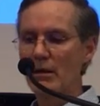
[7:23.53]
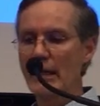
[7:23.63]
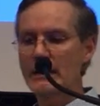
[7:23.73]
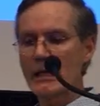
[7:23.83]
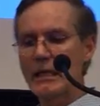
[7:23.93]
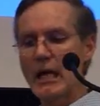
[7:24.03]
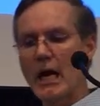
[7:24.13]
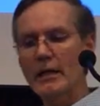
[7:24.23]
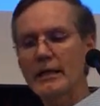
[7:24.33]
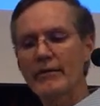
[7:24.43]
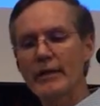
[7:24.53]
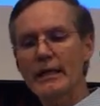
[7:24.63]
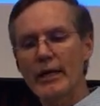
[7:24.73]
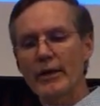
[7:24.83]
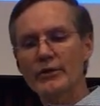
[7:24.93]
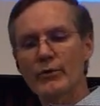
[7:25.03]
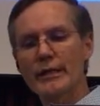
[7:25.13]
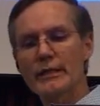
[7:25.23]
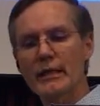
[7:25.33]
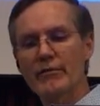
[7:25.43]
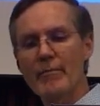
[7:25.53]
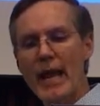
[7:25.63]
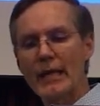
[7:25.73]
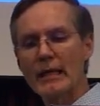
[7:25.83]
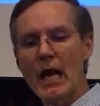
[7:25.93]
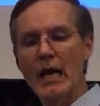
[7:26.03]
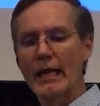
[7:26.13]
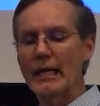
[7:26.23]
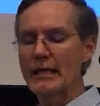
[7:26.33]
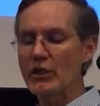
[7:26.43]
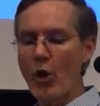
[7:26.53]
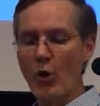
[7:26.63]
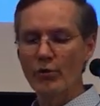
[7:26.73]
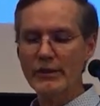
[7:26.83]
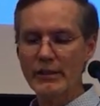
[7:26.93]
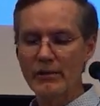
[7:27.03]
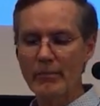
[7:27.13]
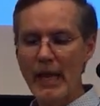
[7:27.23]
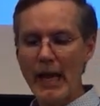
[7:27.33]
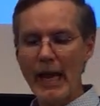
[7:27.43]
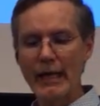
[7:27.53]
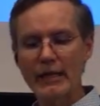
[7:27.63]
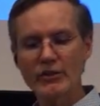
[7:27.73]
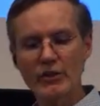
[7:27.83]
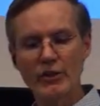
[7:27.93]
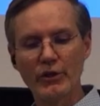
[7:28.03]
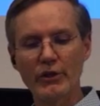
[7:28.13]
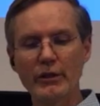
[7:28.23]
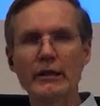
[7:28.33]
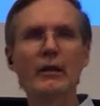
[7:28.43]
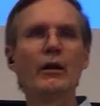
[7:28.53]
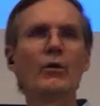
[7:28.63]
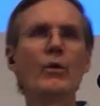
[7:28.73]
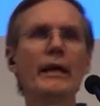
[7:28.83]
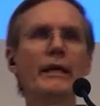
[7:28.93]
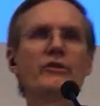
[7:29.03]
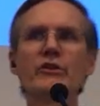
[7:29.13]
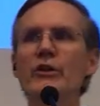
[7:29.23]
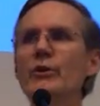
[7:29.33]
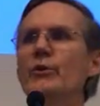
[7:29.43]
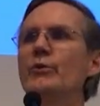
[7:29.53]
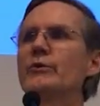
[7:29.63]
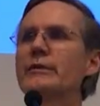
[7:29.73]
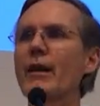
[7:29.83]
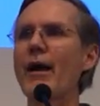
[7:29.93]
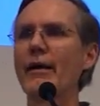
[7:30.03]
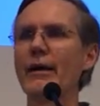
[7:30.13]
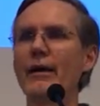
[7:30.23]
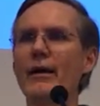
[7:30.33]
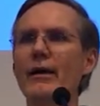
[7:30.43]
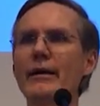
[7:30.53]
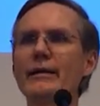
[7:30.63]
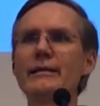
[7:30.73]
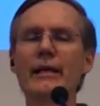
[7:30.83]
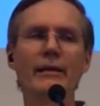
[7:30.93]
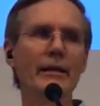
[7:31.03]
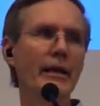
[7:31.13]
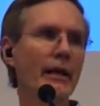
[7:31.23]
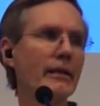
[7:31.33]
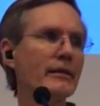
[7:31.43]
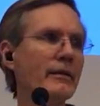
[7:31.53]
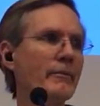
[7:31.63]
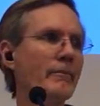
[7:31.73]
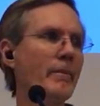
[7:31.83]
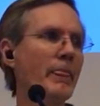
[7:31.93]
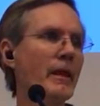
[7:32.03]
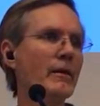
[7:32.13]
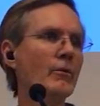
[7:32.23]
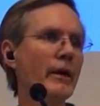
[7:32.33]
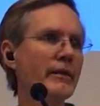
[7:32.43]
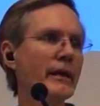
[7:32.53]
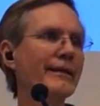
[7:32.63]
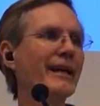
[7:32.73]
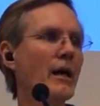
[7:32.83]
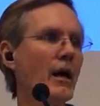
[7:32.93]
It's a God given characteristic of mankind, and it's wholesome and it's good when it's used like God intended it within the